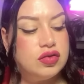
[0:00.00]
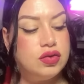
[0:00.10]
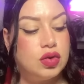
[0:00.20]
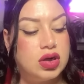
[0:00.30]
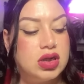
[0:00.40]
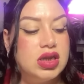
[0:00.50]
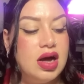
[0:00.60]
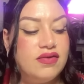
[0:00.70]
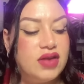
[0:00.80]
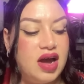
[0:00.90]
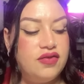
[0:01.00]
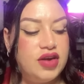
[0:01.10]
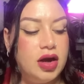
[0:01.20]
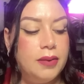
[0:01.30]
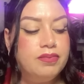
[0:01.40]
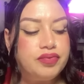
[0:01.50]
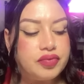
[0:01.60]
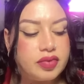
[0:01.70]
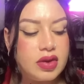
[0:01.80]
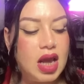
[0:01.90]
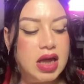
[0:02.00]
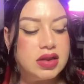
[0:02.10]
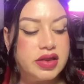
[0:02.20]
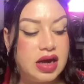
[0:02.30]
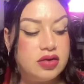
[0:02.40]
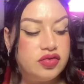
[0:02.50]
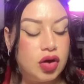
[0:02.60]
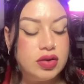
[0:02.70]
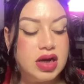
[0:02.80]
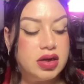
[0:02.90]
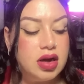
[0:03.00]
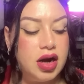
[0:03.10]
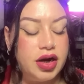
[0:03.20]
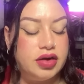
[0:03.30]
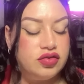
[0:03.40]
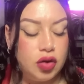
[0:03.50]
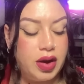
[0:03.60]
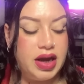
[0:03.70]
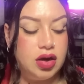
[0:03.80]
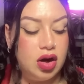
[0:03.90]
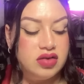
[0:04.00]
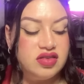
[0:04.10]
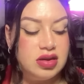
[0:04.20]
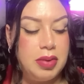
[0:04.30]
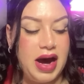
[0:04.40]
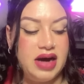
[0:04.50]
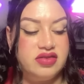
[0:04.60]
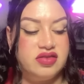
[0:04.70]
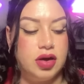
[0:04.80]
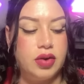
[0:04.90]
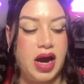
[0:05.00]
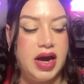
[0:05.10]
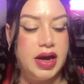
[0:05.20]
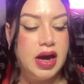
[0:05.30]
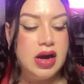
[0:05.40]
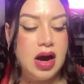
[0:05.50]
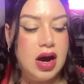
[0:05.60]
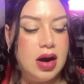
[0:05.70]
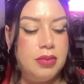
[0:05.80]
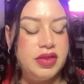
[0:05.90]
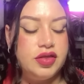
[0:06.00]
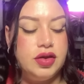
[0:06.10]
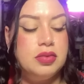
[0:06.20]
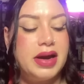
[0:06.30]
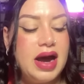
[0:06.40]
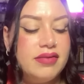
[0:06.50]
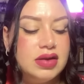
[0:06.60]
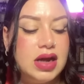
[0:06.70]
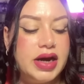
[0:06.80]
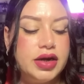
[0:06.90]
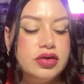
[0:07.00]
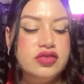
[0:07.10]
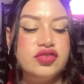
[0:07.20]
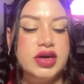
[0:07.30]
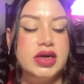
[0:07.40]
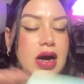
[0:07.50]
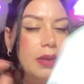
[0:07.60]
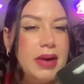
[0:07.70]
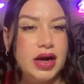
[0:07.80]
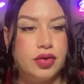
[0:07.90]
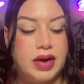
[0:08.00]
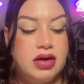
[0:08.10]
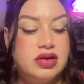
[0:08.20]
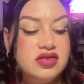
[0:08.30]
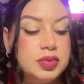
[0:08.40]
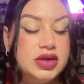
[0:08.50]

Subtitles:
your love life here, don't hang on to the past, okay? You might have a liar who's trying to come back around, and Spirit